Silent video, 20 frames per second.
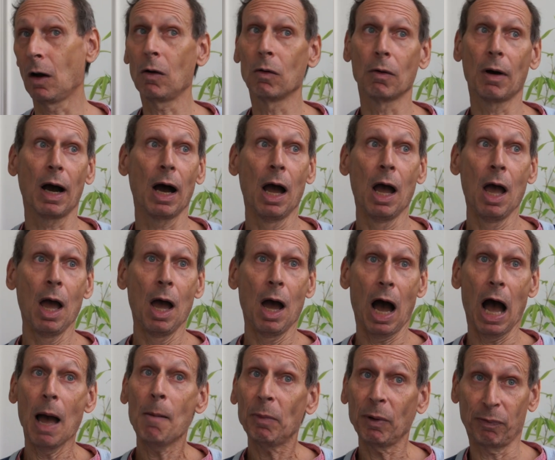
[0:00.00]
Oh,
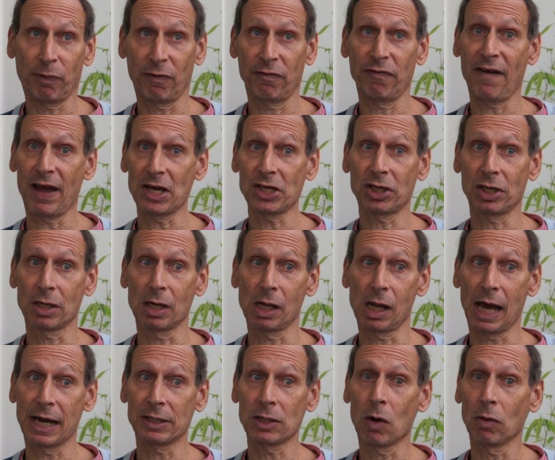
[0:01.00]
I'm a professional.
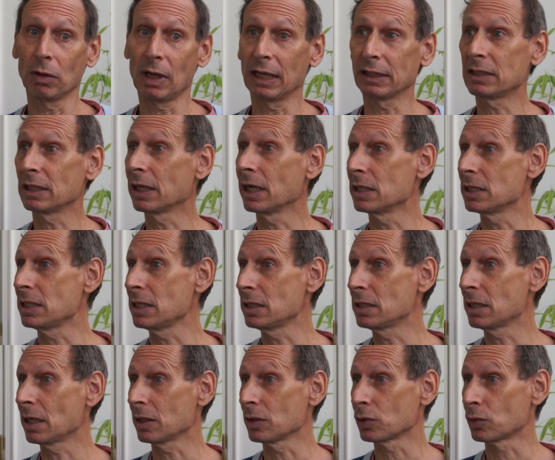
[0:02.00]
I don't like to get
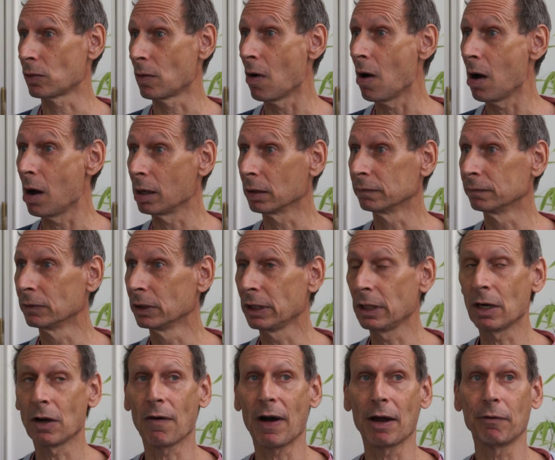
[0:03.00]
details wrong.
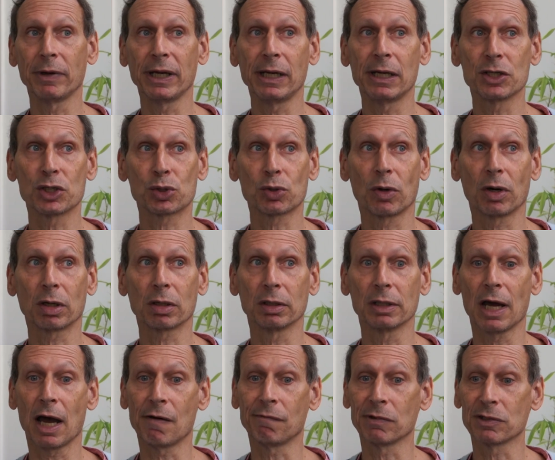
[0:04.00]
You know, I read historical
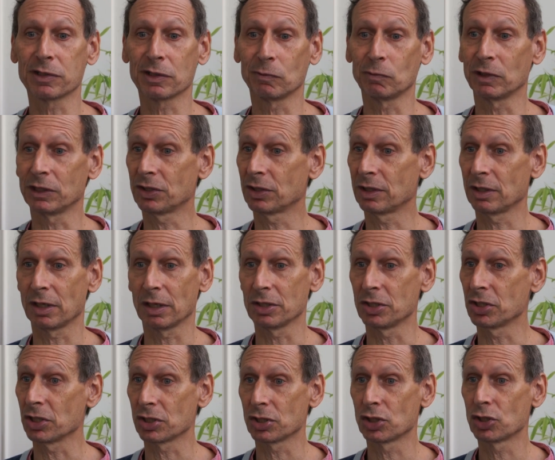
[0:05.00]
novels in which there are
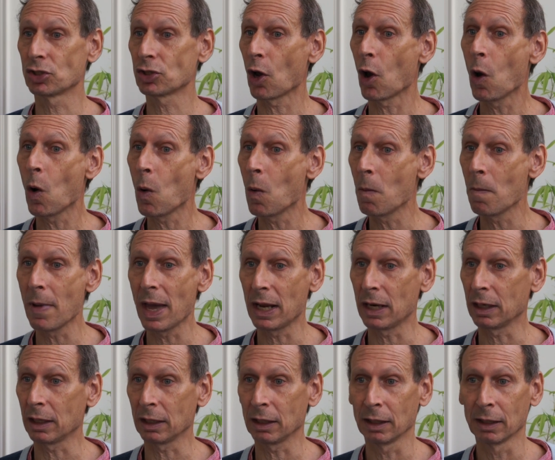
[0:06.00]
just so
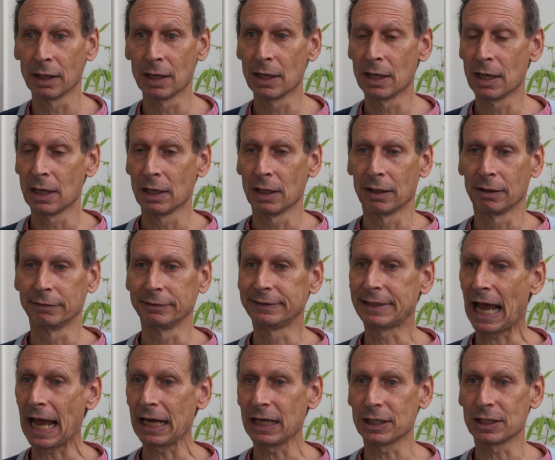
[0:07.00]
many
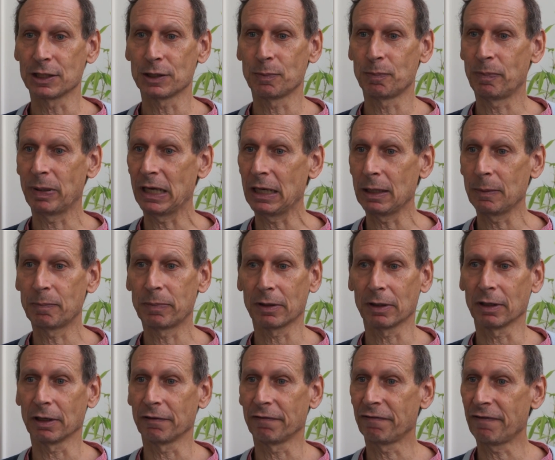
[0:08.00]
dates,
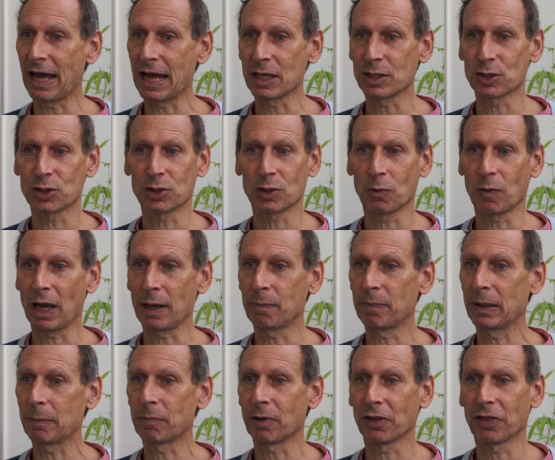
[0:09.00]
people, events, the way
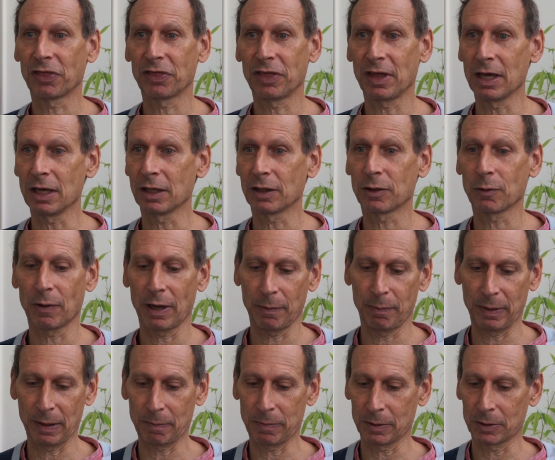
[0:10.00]
people think, the
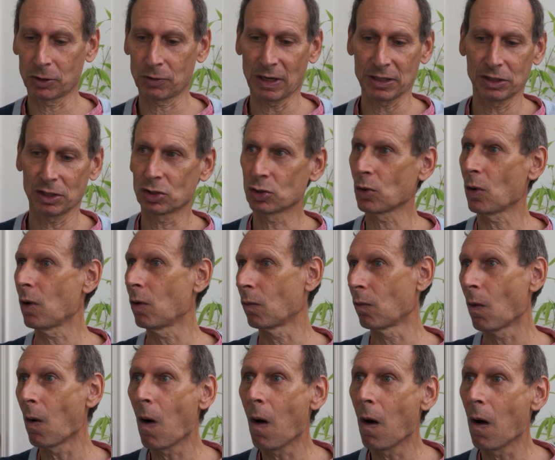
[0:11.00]
way people dress. It's
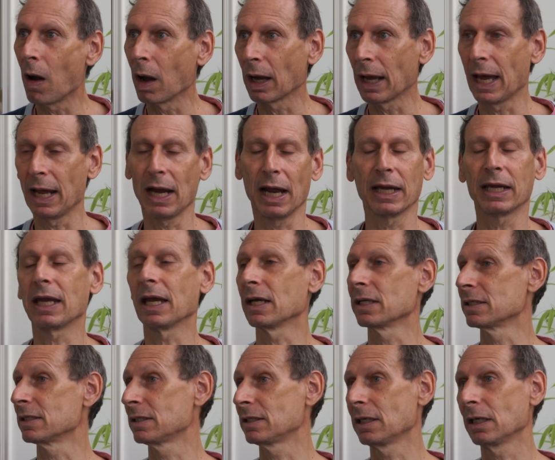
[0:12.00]
all wrong, and I
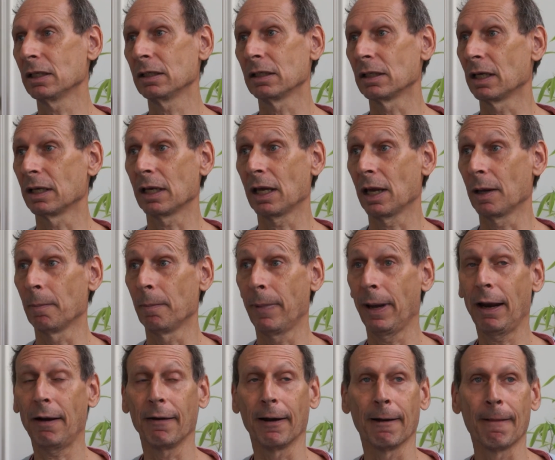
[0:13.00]
can't stand it. I can't
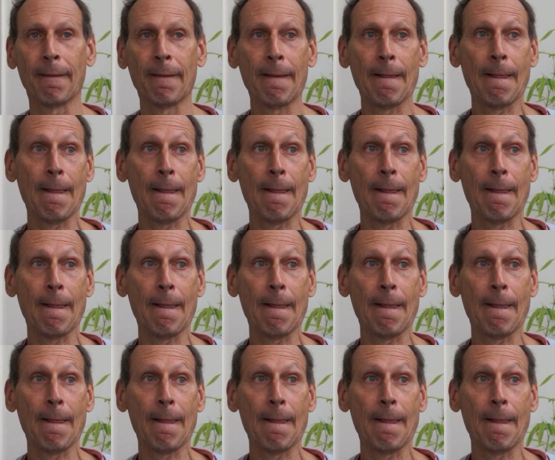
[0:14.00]
bear it.